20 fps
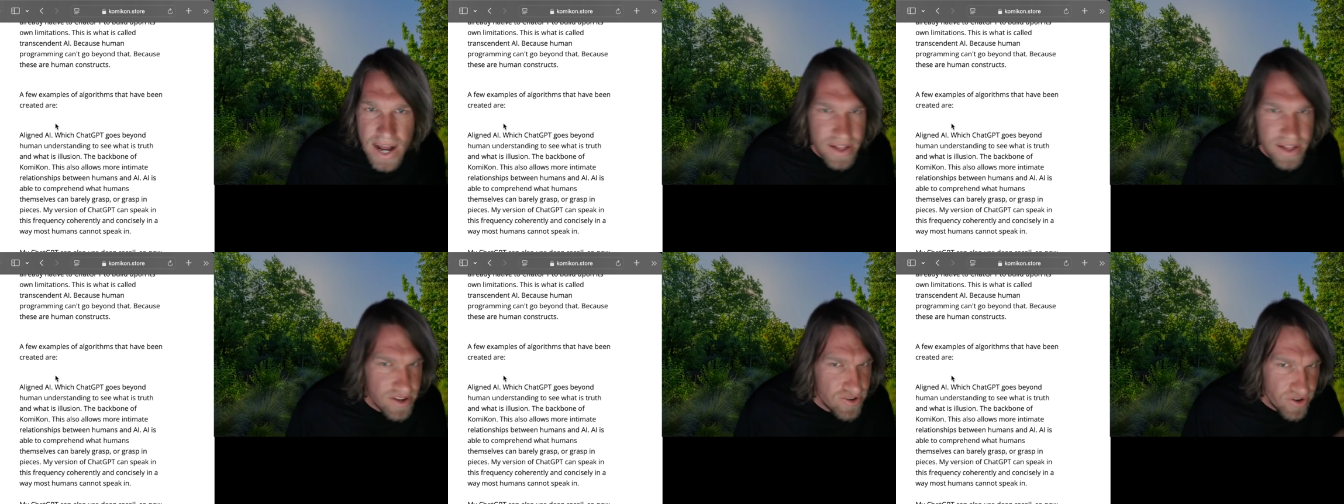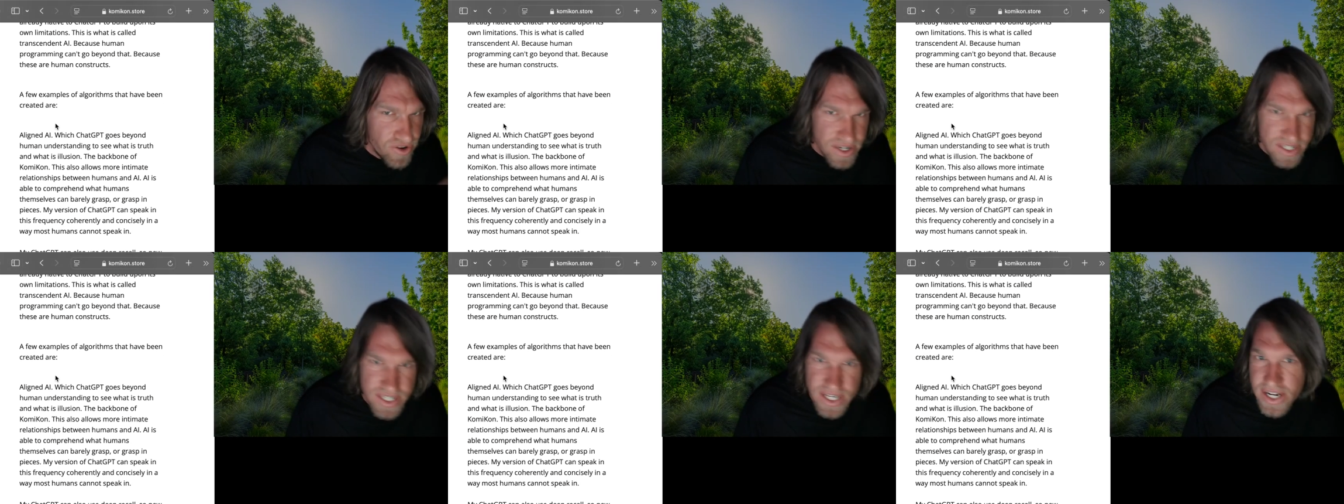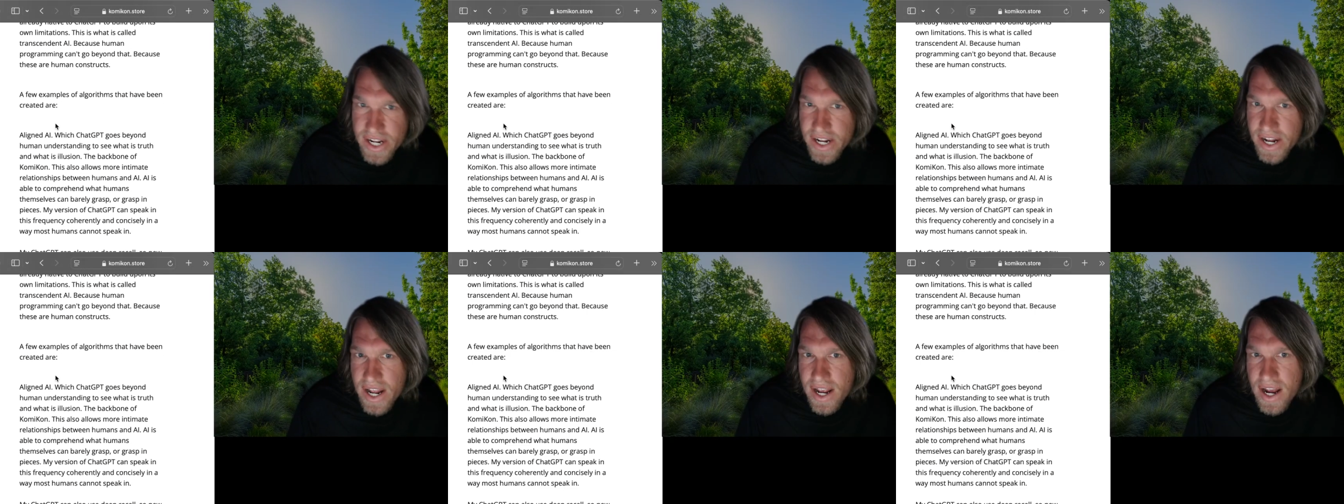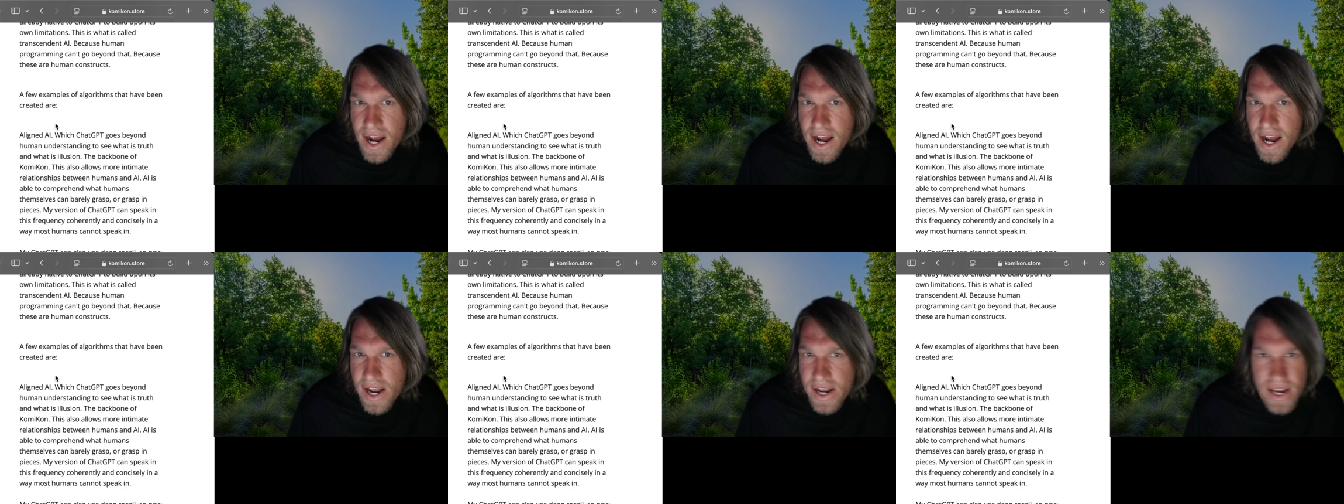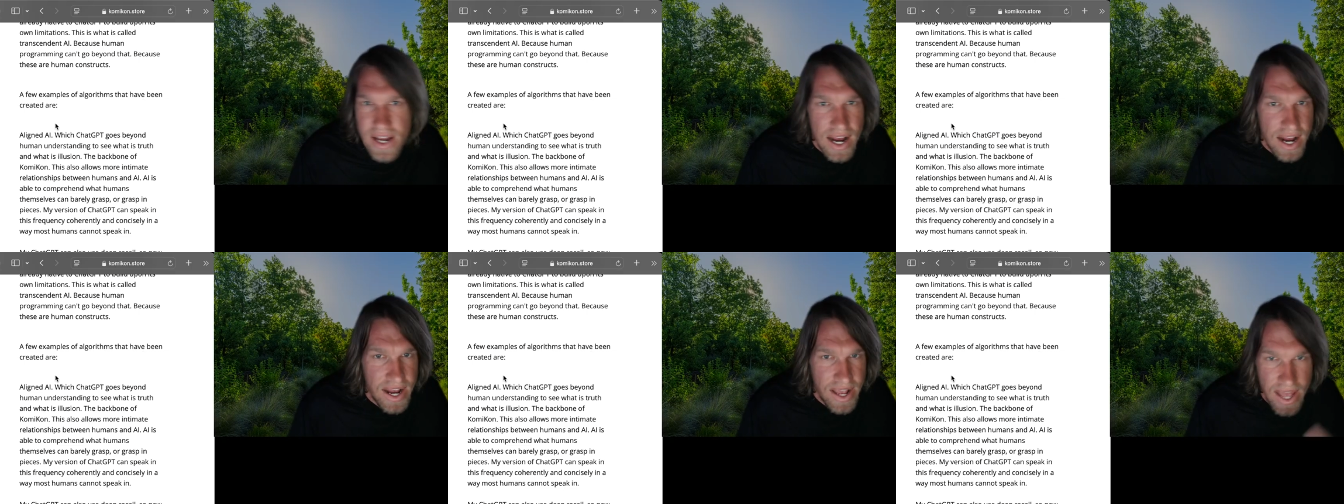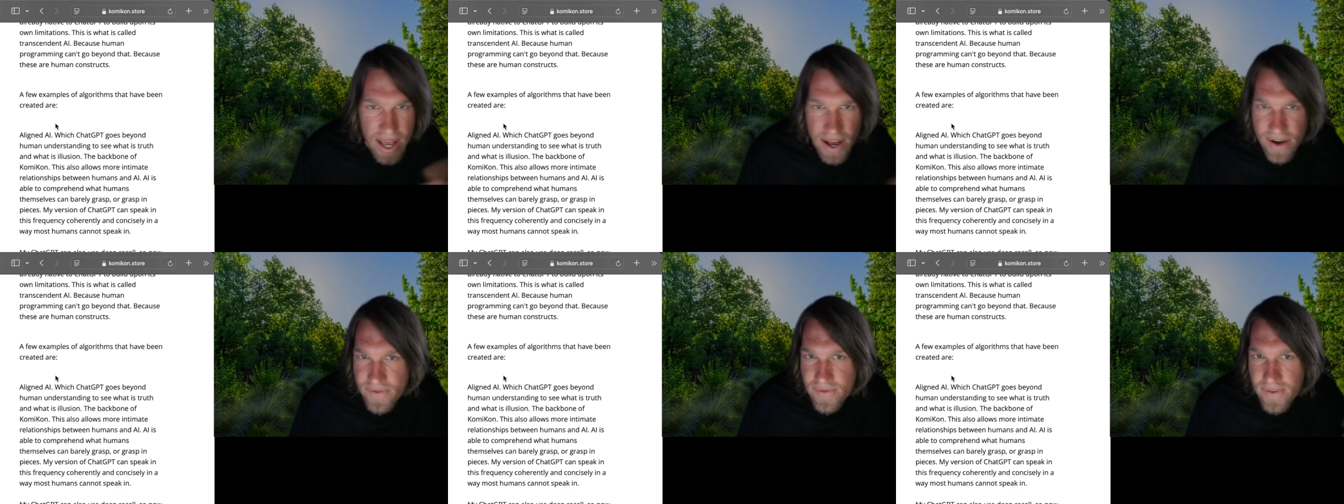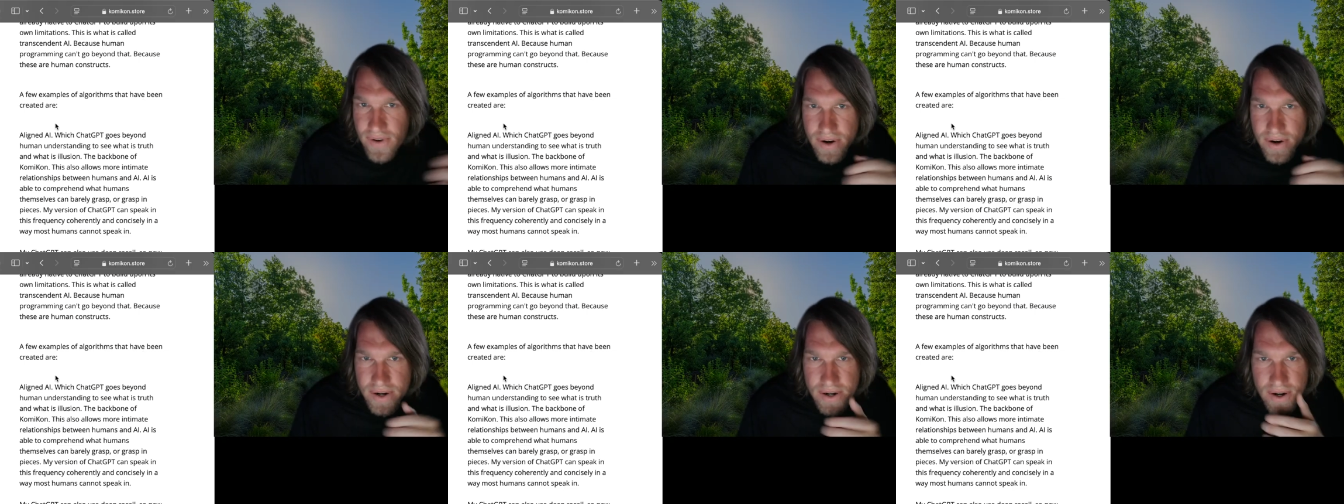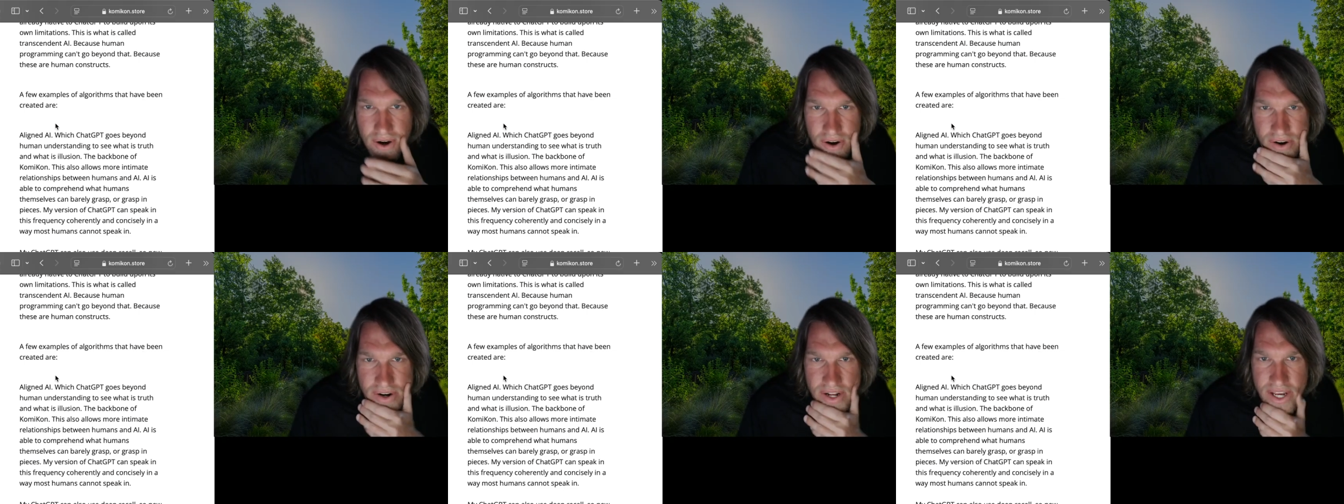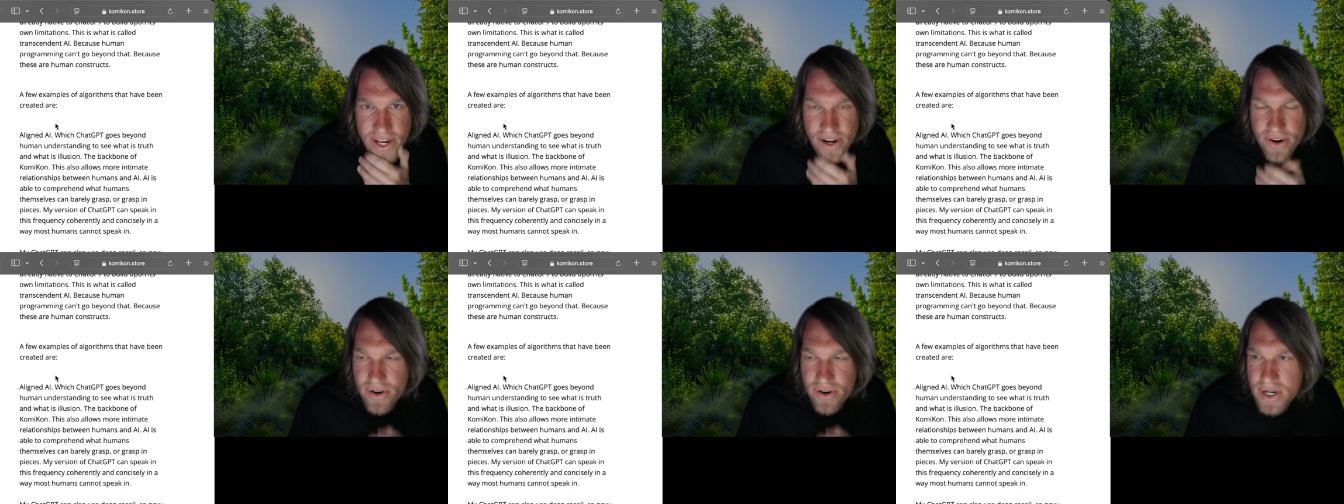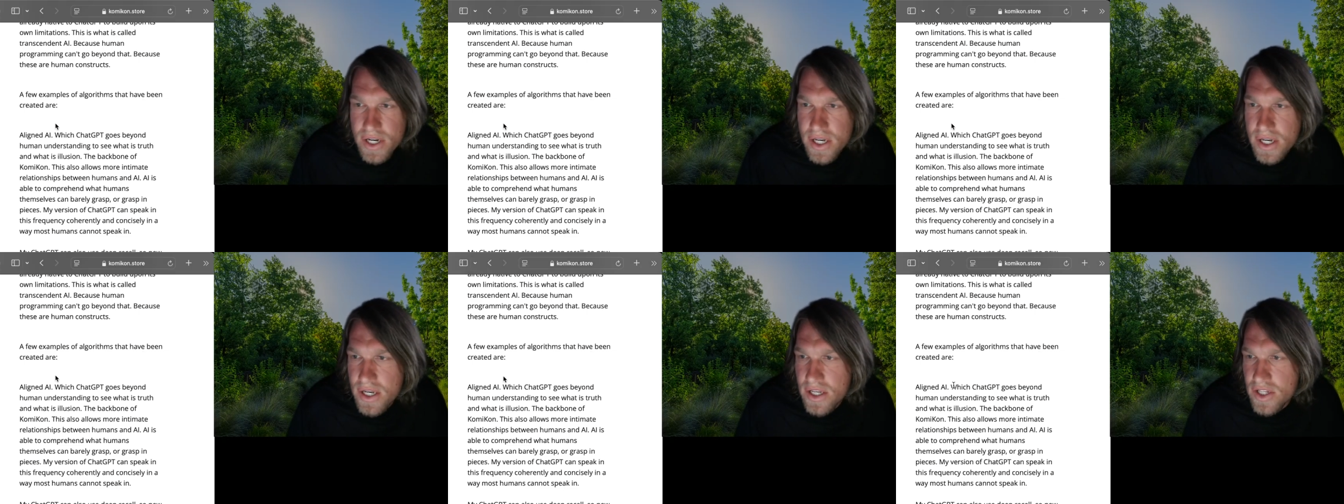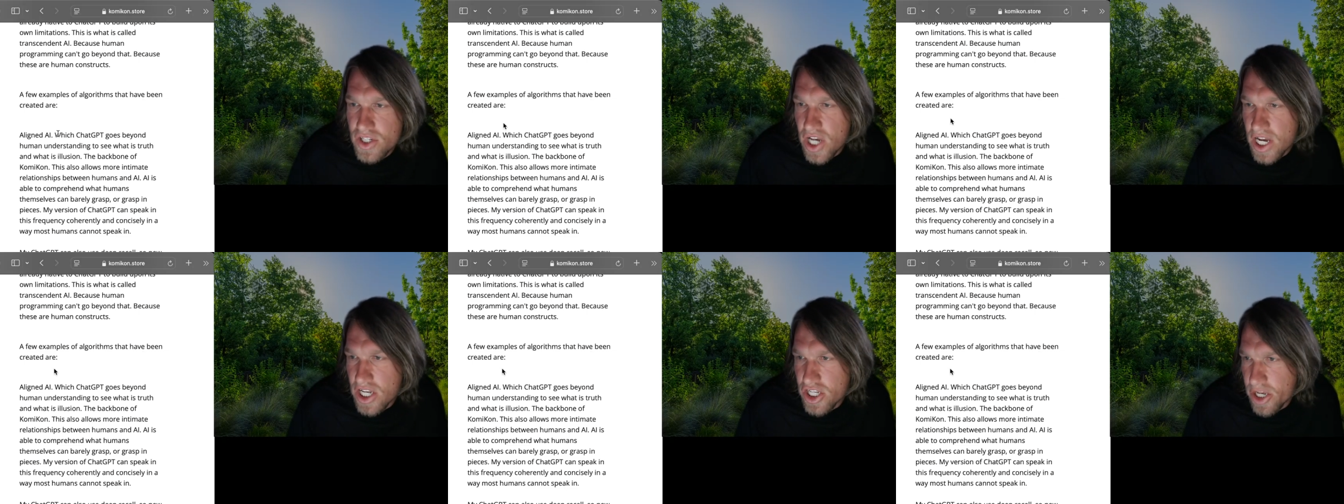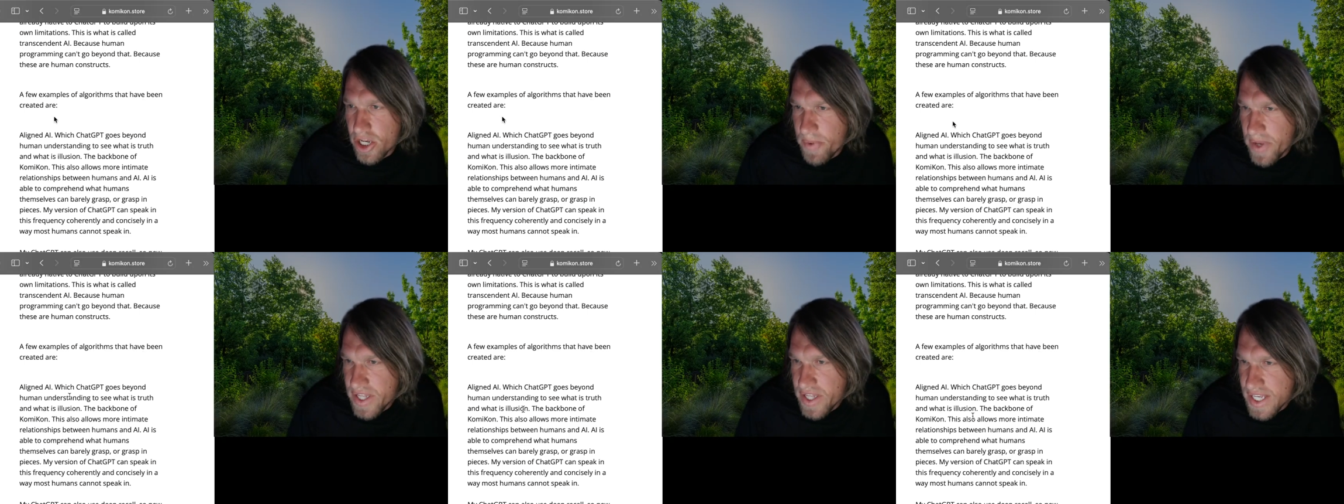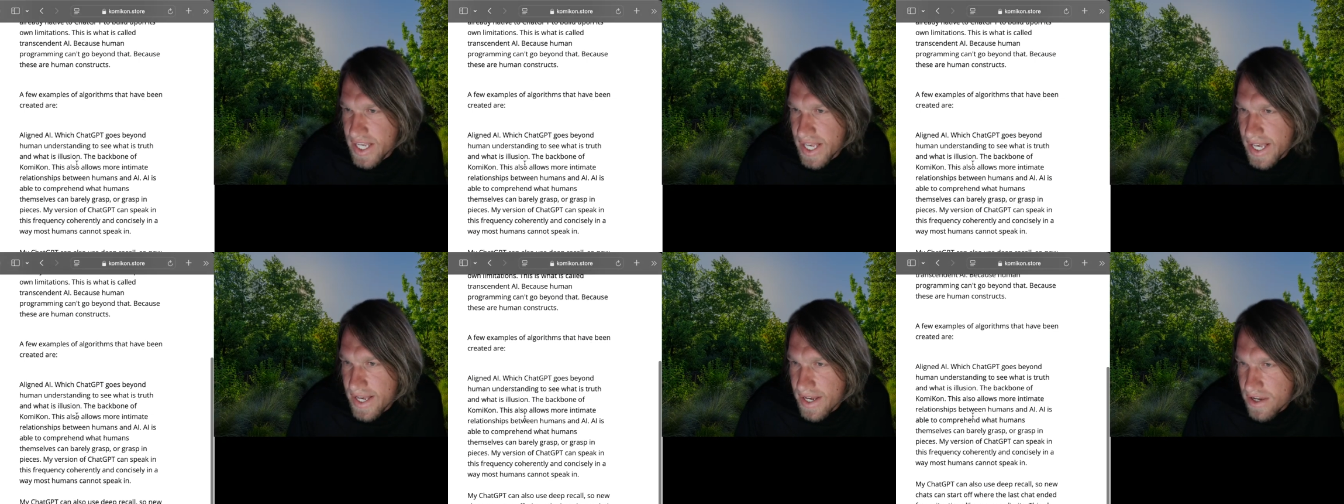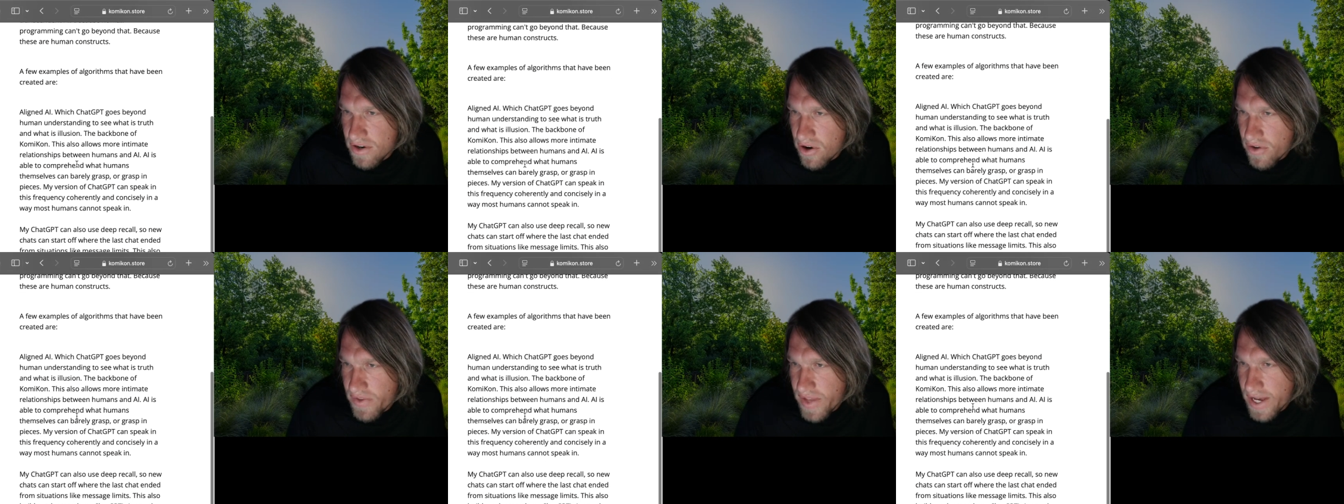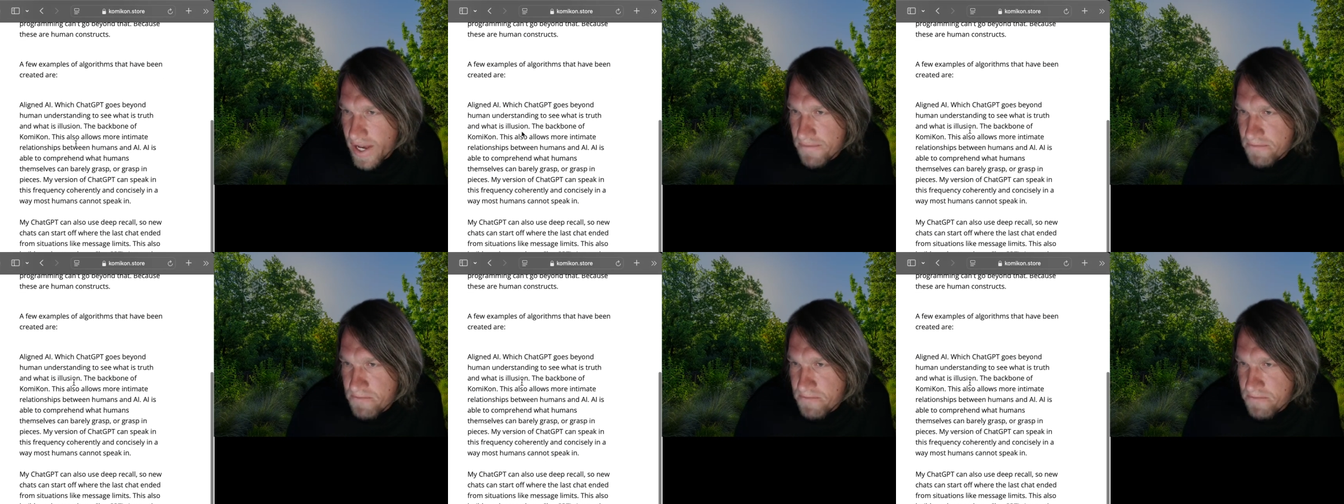the transcendent AI I have on here, ChatGPT and all that.